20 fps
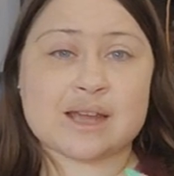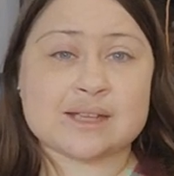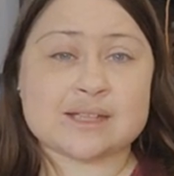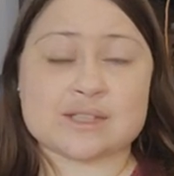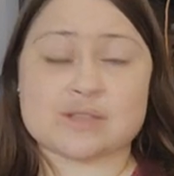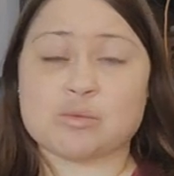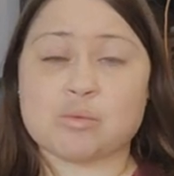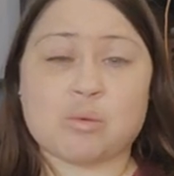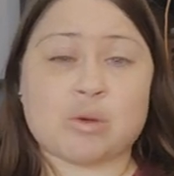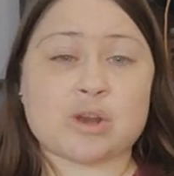I
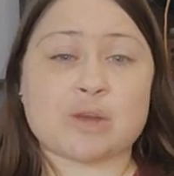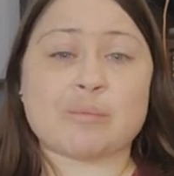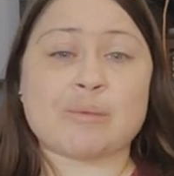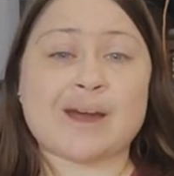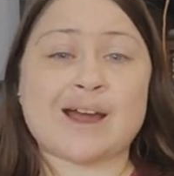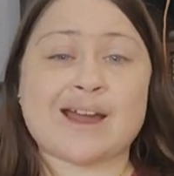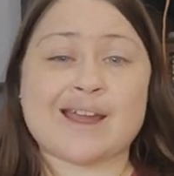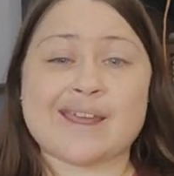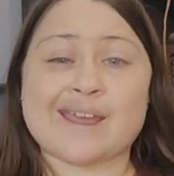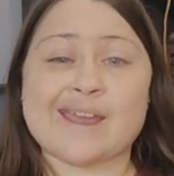didn't want to
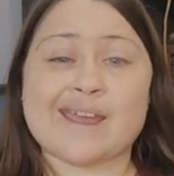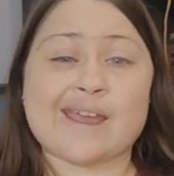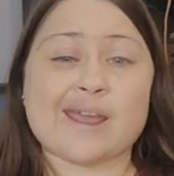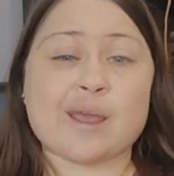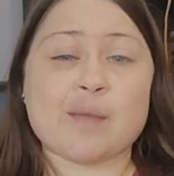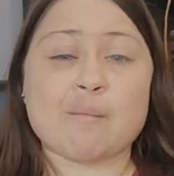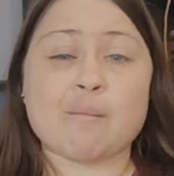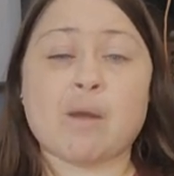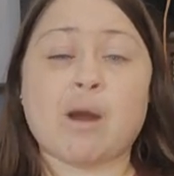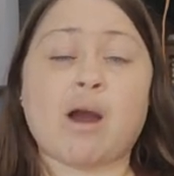buy
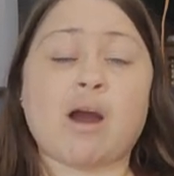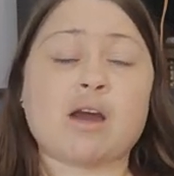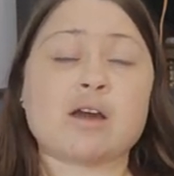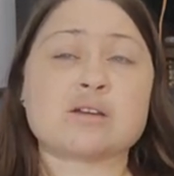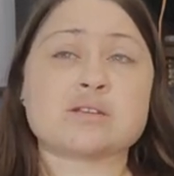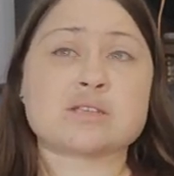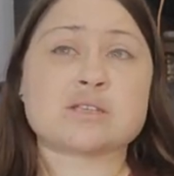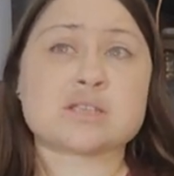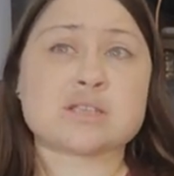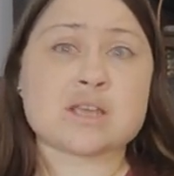a
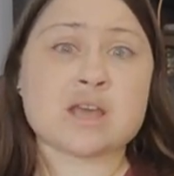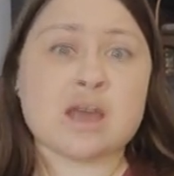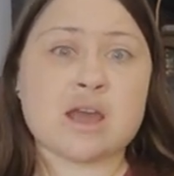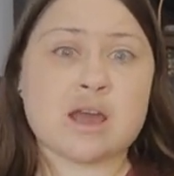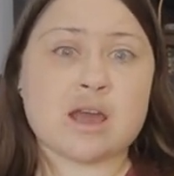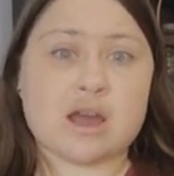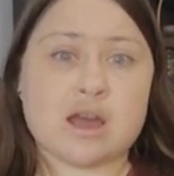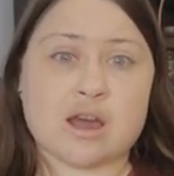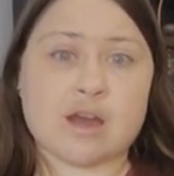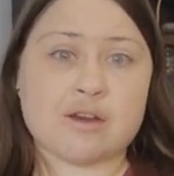box
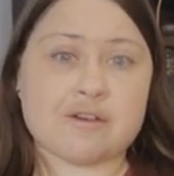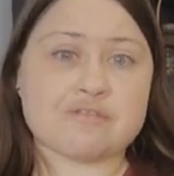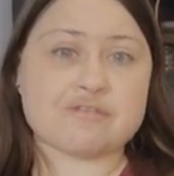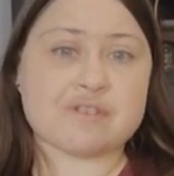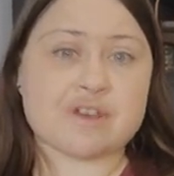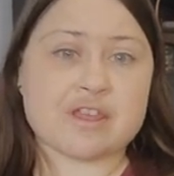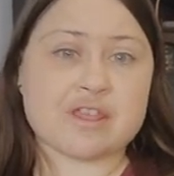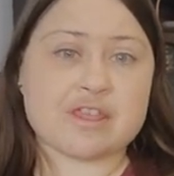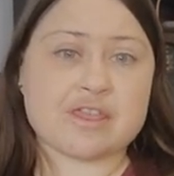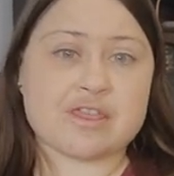of
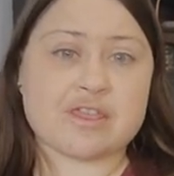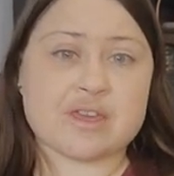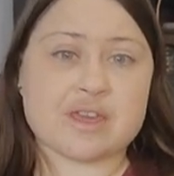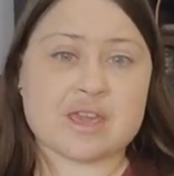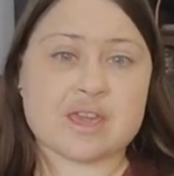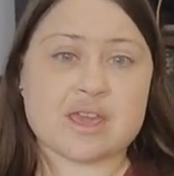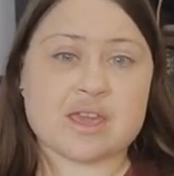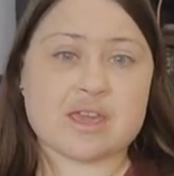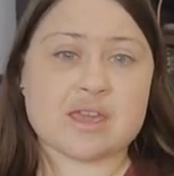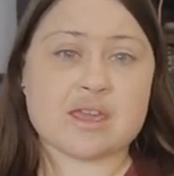
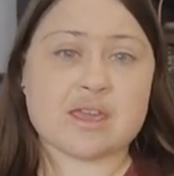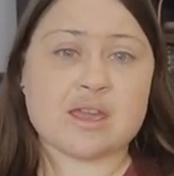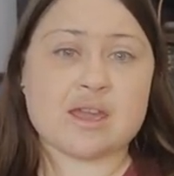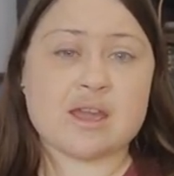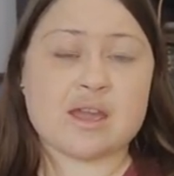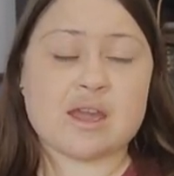the